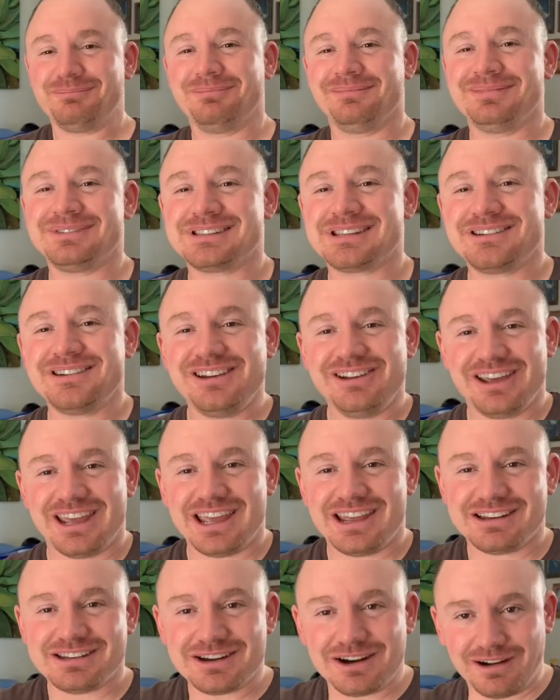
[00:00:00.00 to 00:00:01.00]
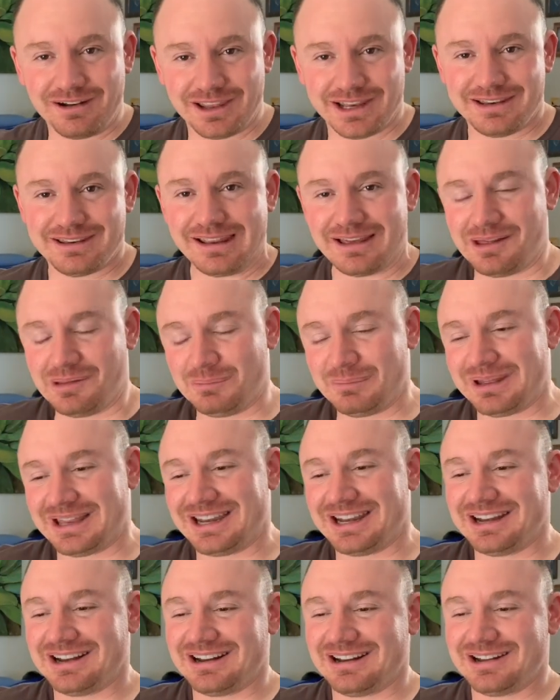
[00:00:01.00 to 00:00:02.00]
So you can't totally tell,
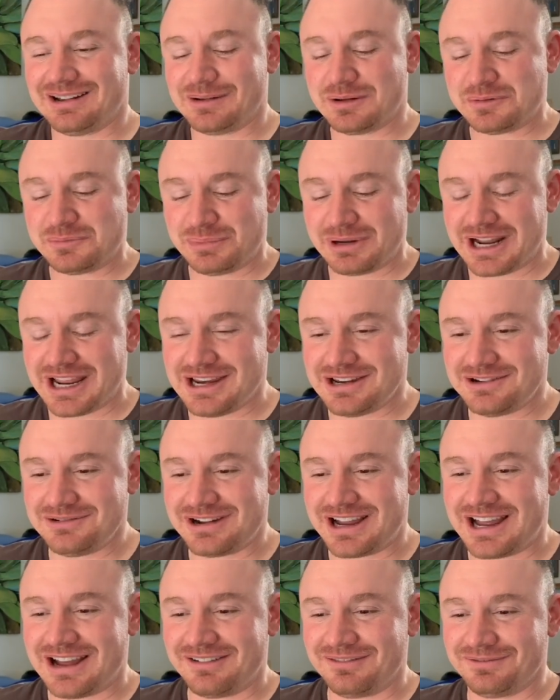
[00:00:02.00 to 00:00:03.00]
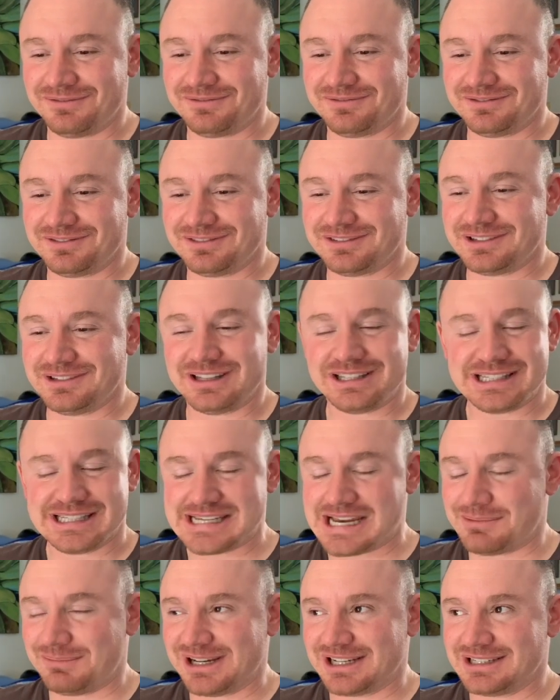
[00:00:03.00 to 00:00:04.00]
but I do have the
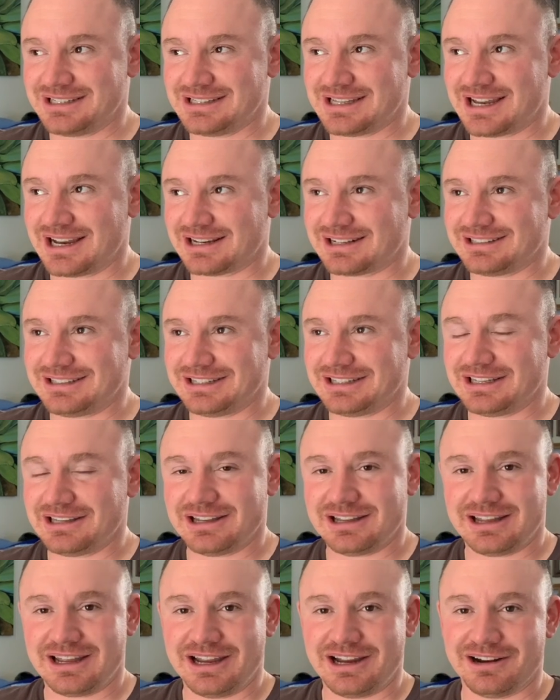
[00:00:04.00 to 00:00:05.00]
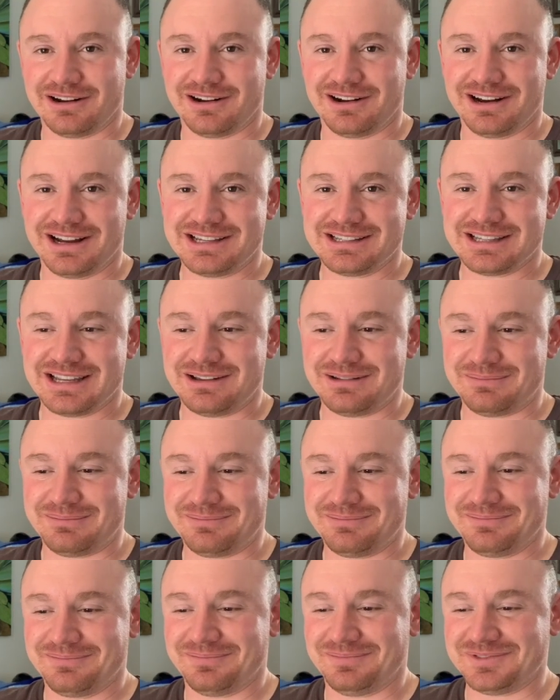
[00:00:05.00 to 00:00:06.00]
same exact hair as
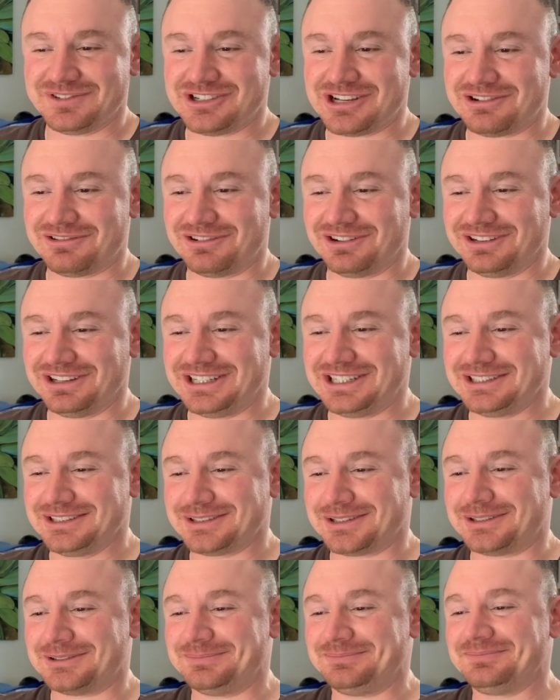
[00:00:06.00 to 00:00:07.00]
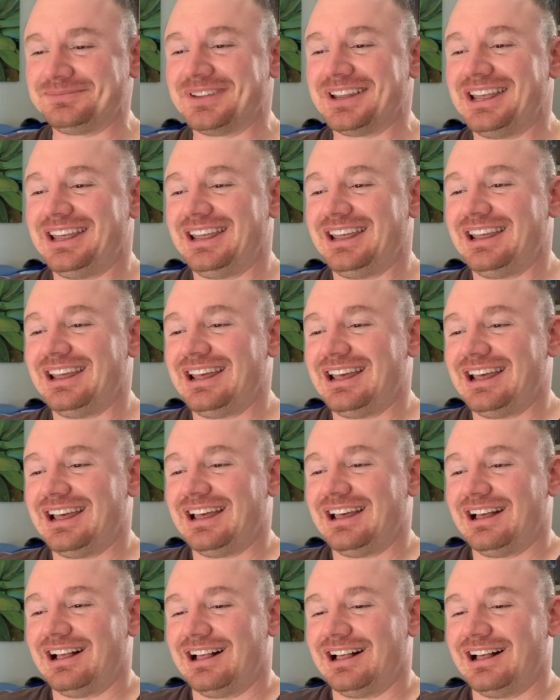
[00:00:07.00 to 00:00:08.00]
him generally. So
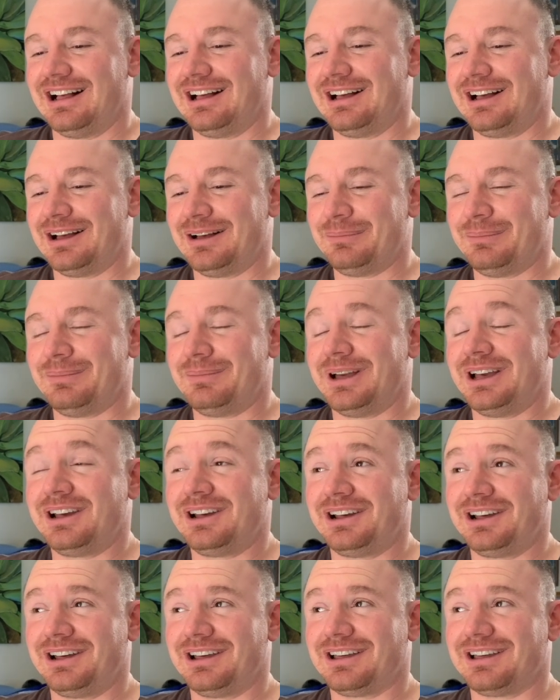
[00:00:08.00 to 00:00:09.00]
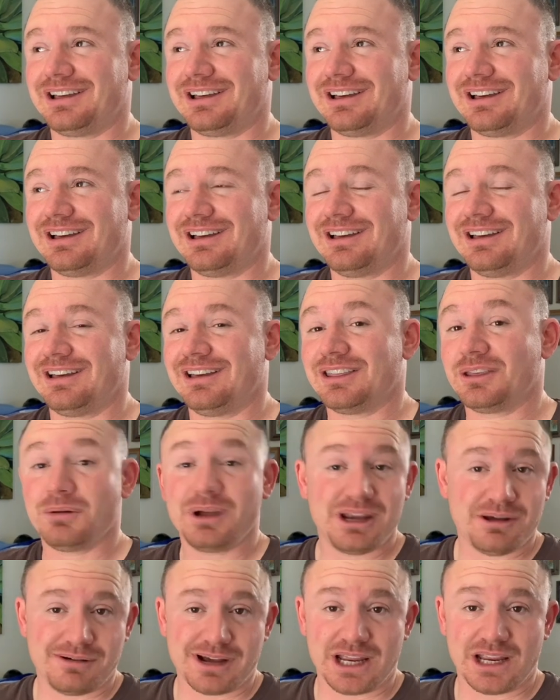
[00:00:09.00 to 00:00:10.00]
so
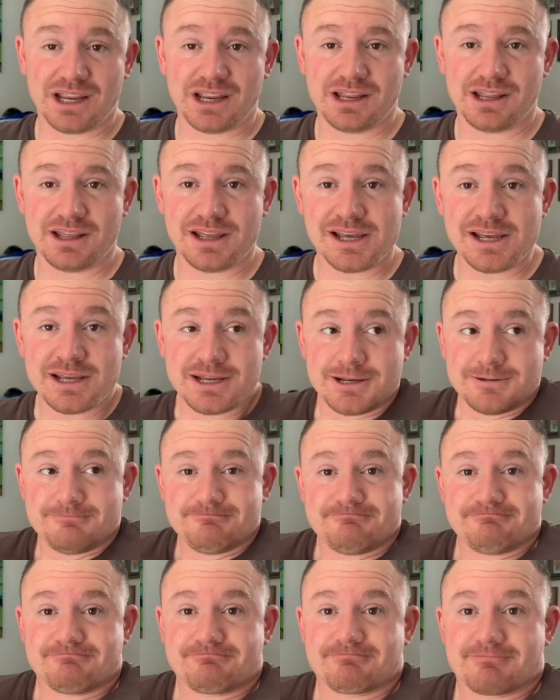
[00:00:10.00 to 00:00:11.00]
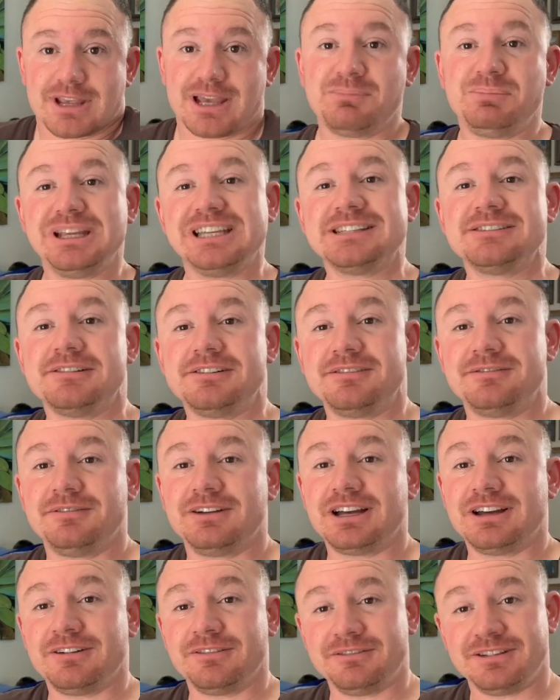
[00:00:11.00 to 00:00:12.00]
anyway, a piece
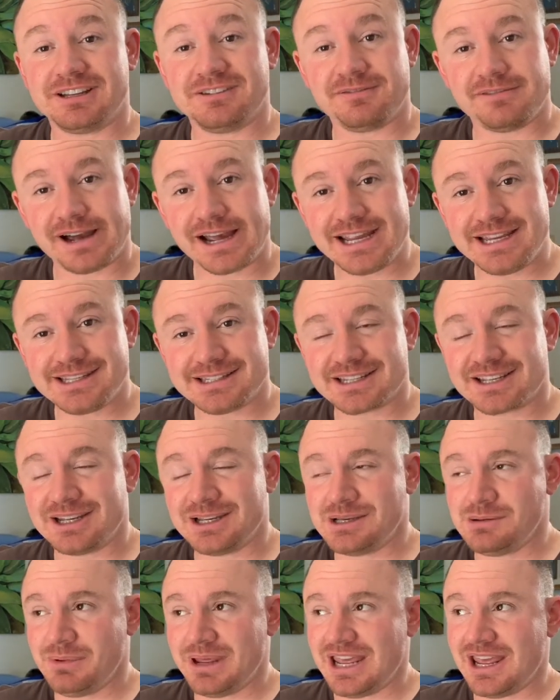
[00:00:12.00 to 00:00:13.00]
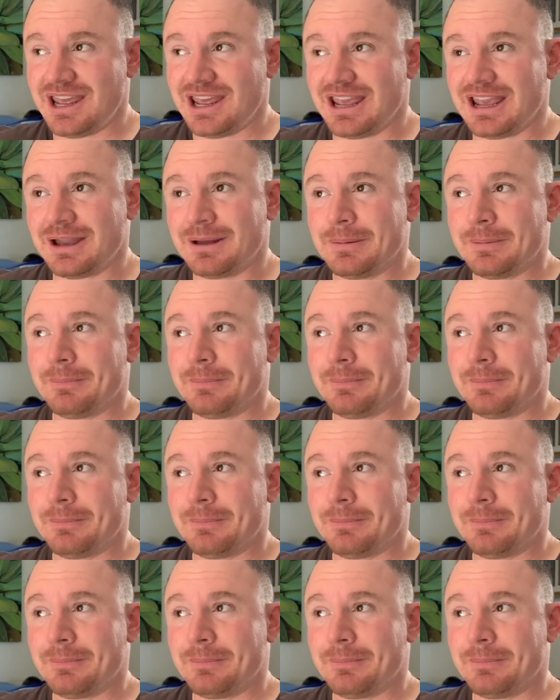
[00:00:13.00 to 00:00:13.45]
of advice could be